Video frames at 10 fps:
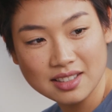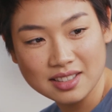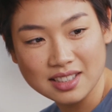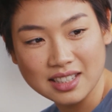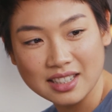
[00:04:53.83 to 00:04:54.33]

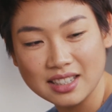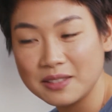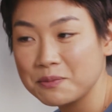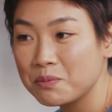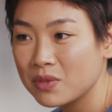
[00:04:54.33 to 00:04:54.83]
defeat me.
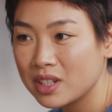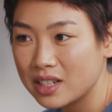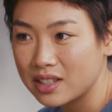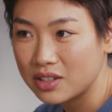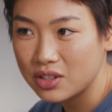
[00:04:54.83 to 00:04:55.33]

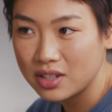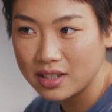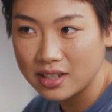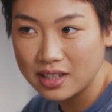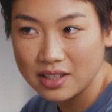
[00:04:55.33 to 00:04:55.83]
This,
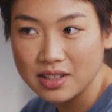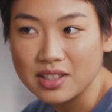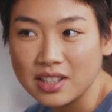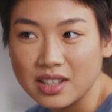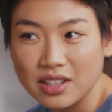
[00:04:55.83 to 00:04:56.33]
I
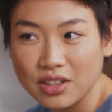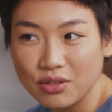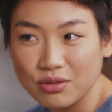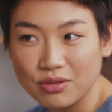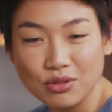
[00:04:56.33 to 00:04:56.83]
will
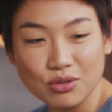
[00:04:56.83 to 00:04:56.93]
conquer.